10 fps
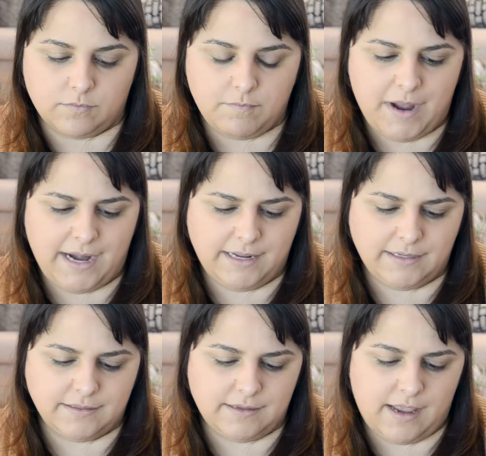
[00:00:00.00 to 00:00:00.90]
Mine
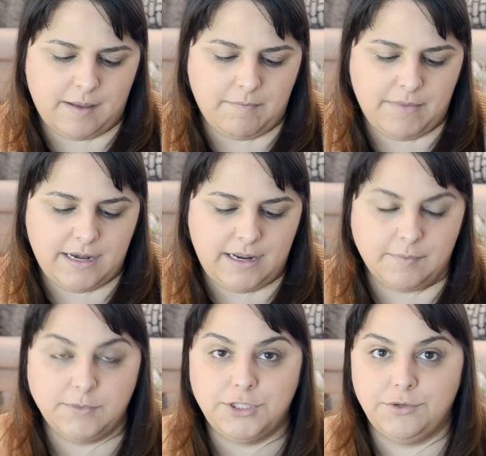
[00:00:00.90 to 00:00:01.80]
is a
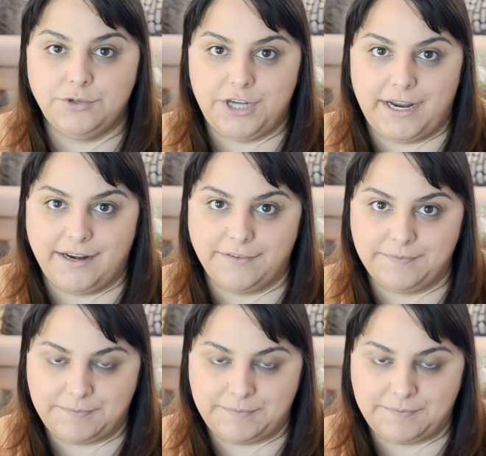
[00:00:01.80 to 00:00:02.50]
medium 2 shade.